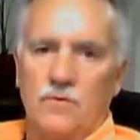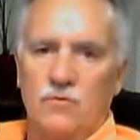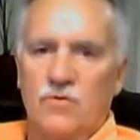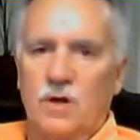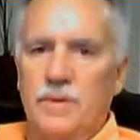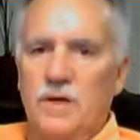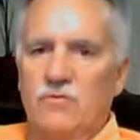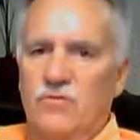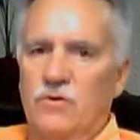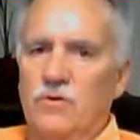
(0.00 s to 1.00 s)
There's going to be a
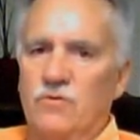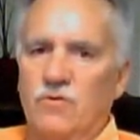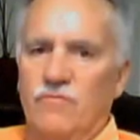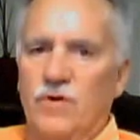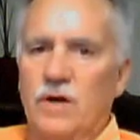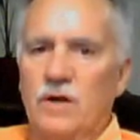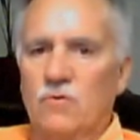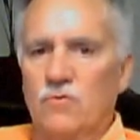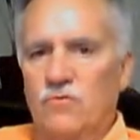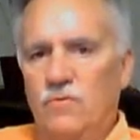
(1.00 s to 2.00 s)
series of
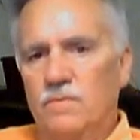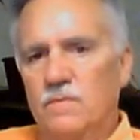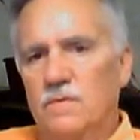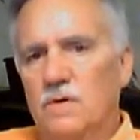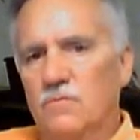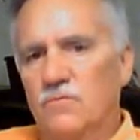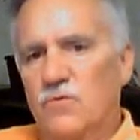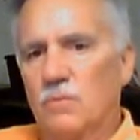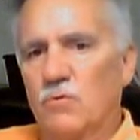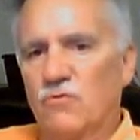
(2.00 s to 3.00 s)
videos of
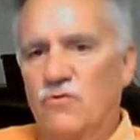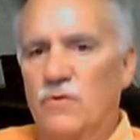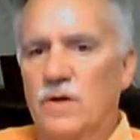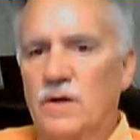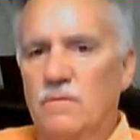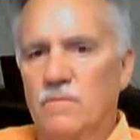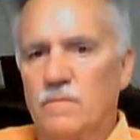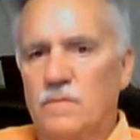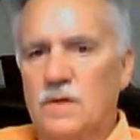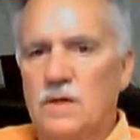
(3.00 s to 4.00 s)
troubleshooting,
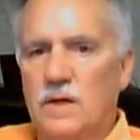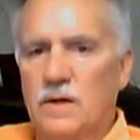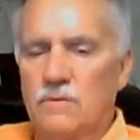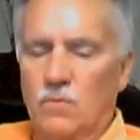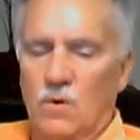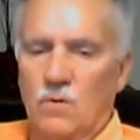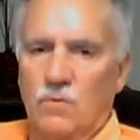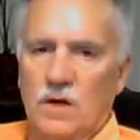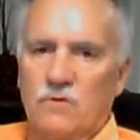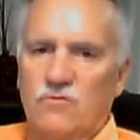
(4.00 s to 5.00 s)
and where
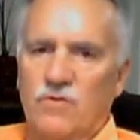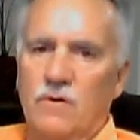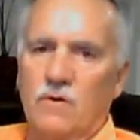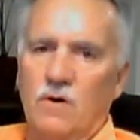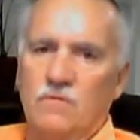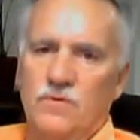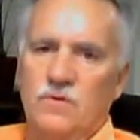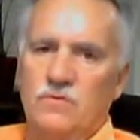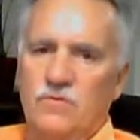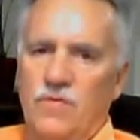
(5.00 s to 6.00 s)
we're going to start off
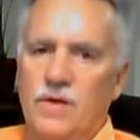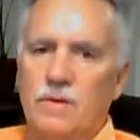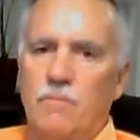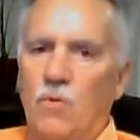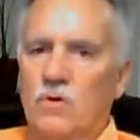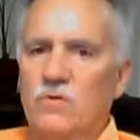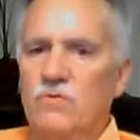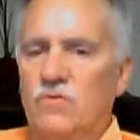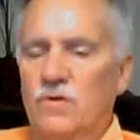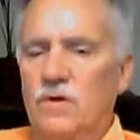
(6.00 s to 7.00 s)
is the
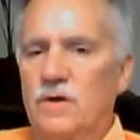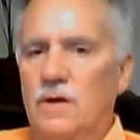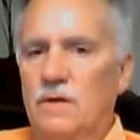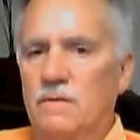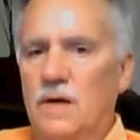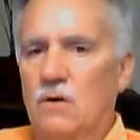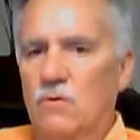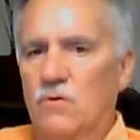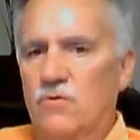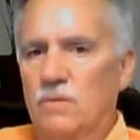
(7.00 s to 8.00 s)
importance in how
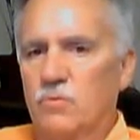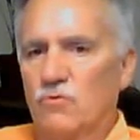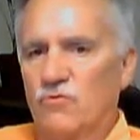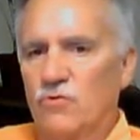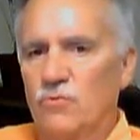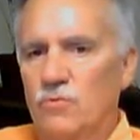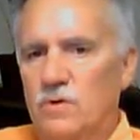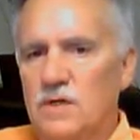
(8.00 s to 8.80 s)
to troubleshoot